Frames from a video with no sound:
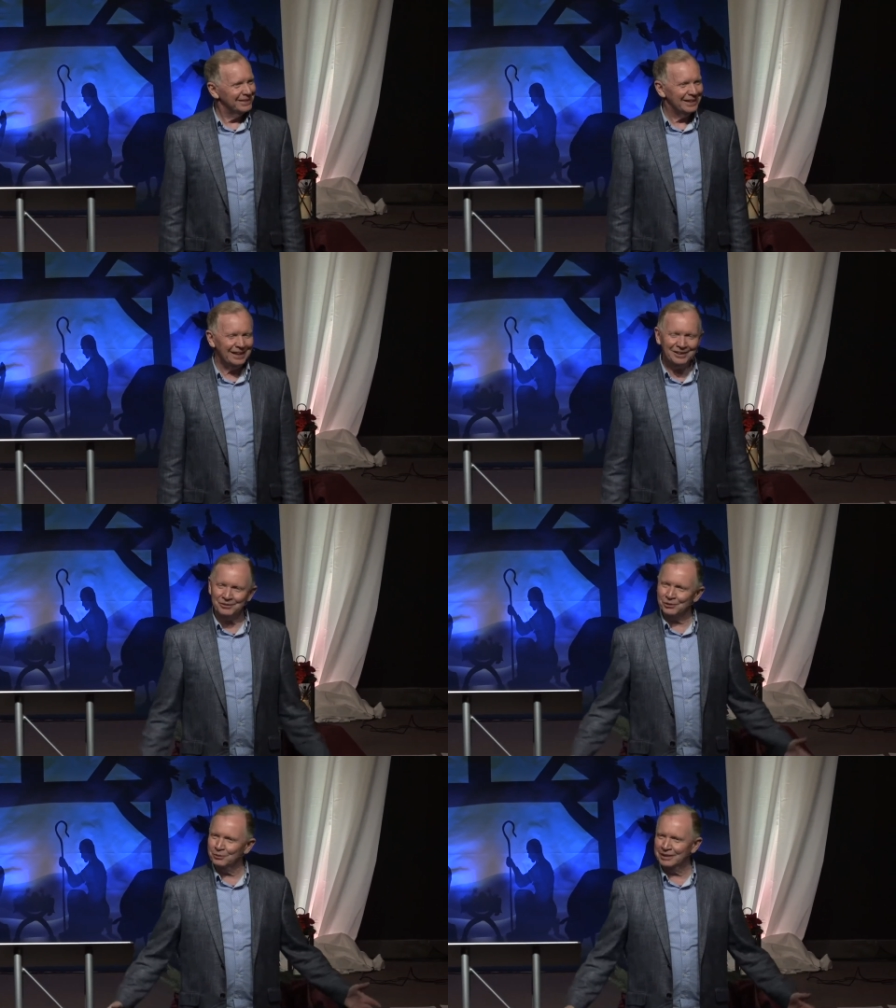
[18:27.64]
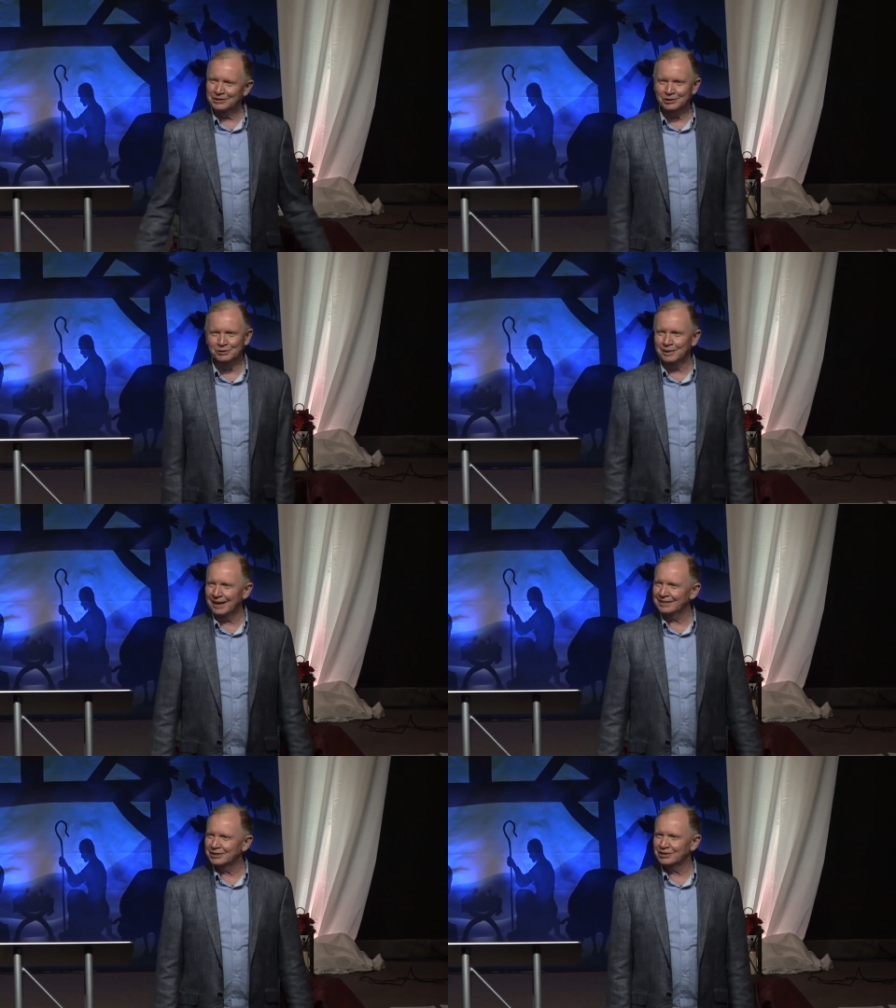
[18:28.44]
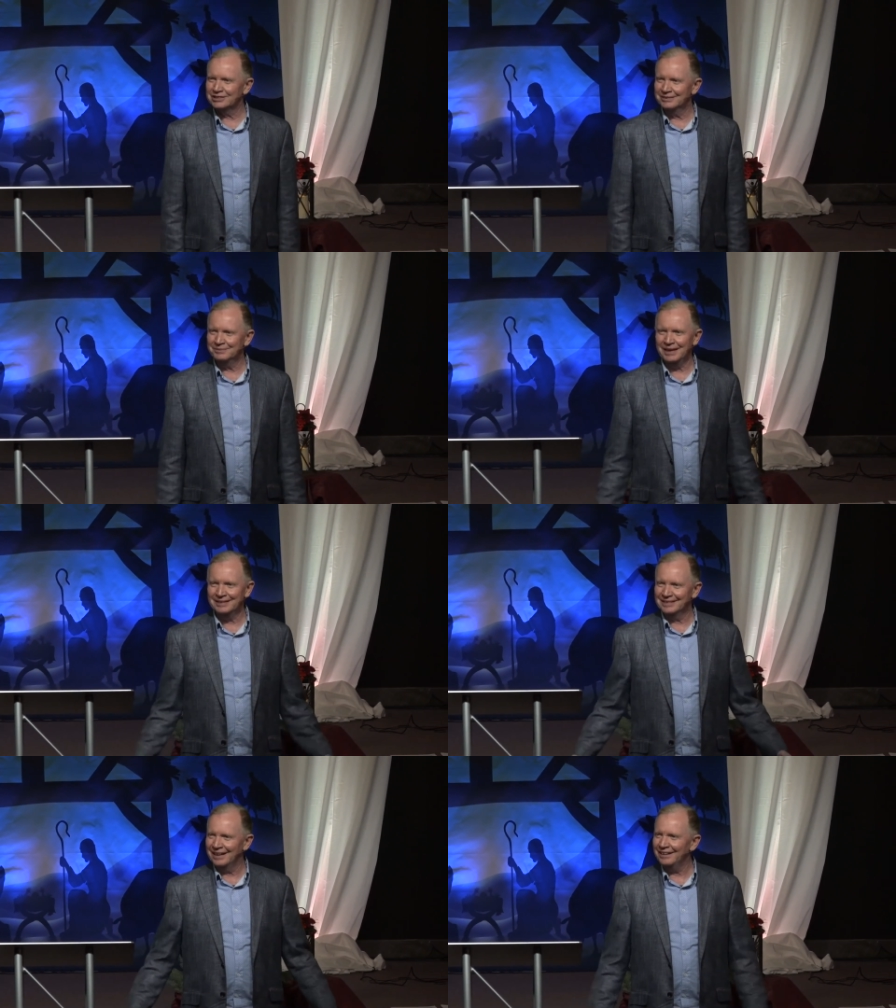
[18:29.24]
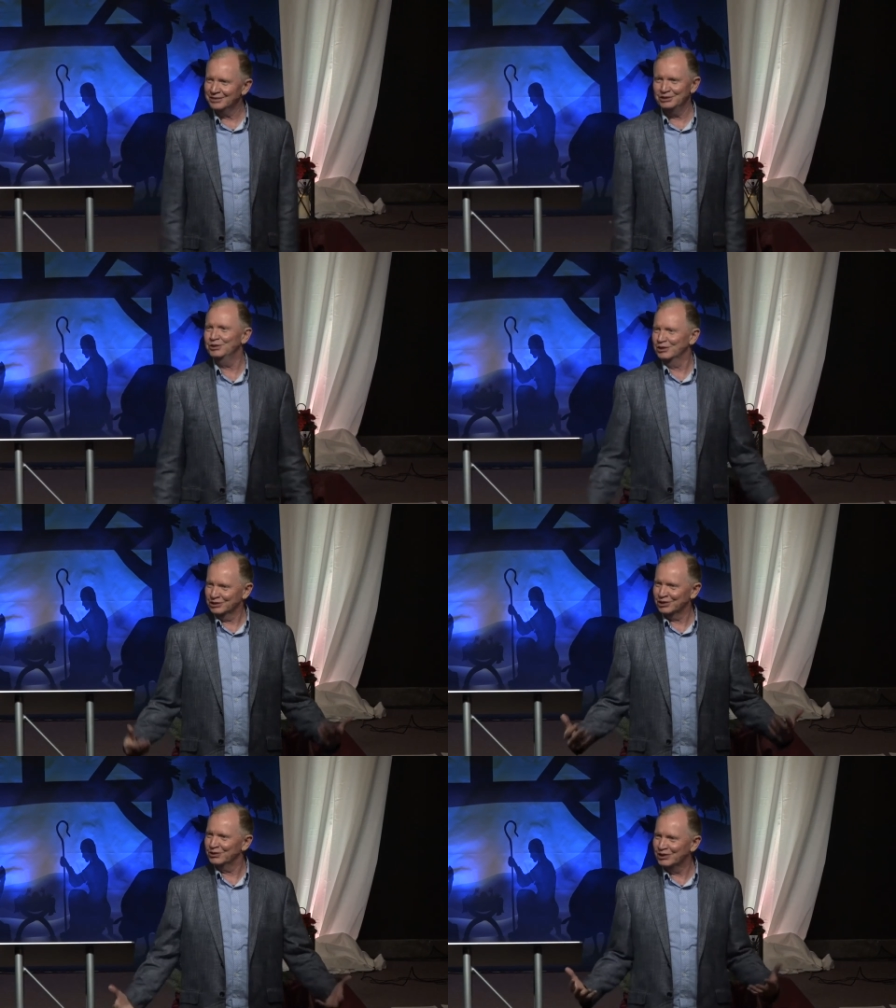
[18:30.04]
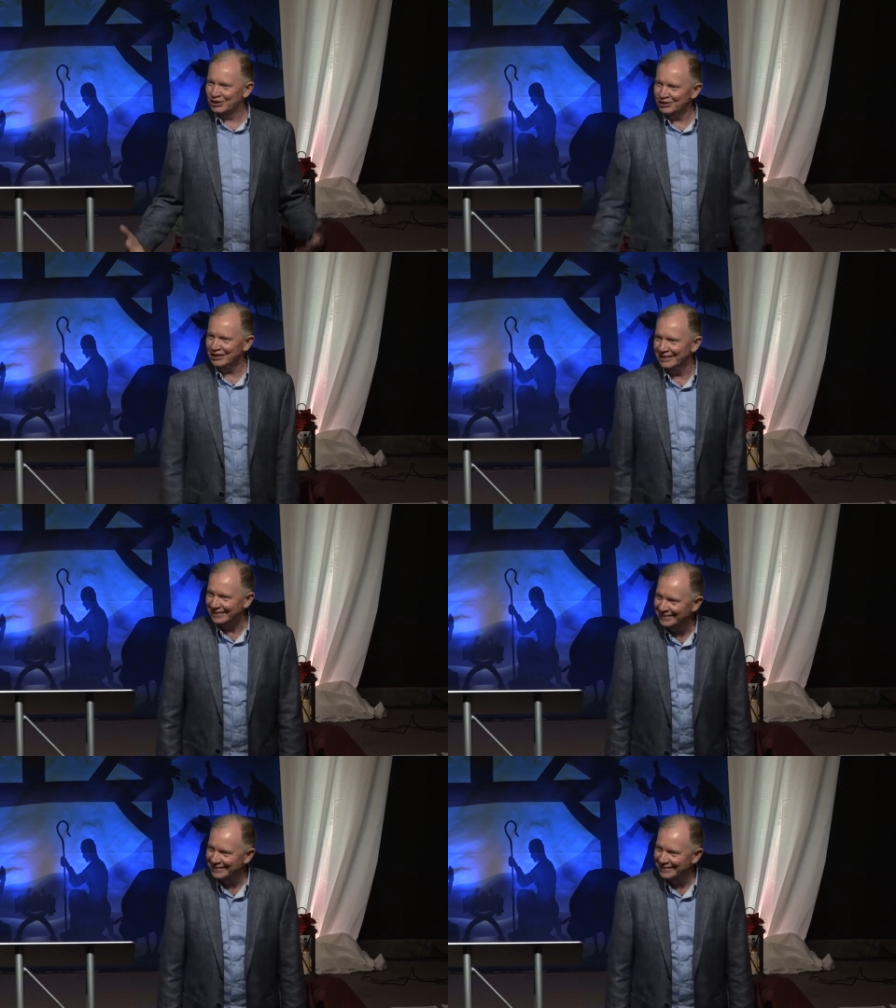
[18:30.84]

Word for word: I don't know about you, but I just think, man, God, you are so good.